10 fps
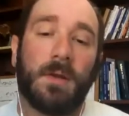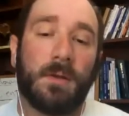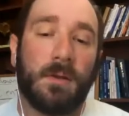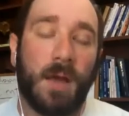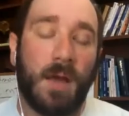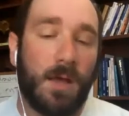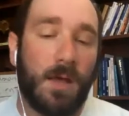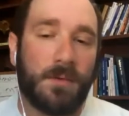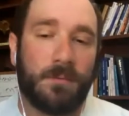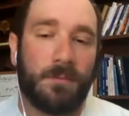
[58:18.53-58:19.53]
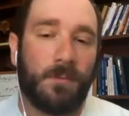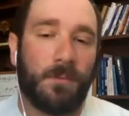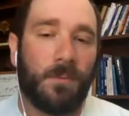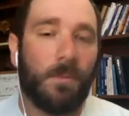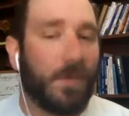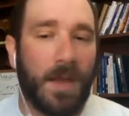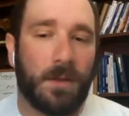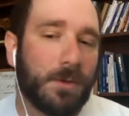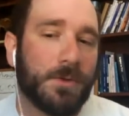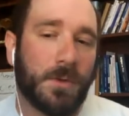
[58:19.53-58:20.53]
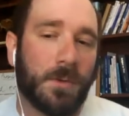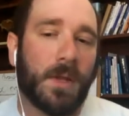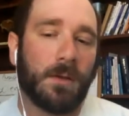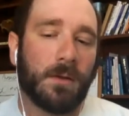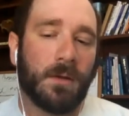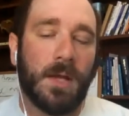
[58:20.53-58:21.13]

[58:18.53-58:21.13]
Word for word: not what the hell are you doing?